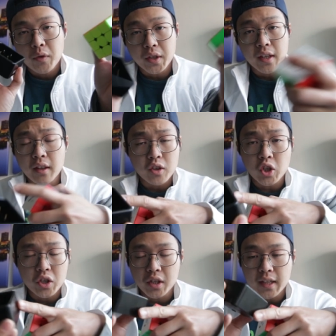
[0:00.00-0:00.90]
can see that the
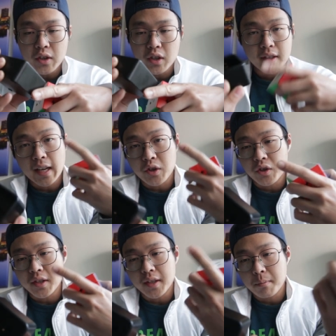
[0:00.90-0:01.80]
charging station is
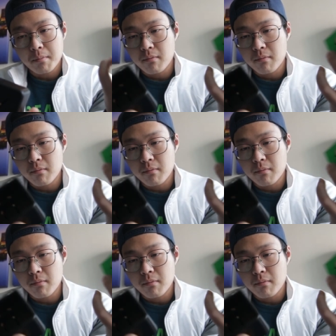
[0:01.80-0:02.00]
actually just this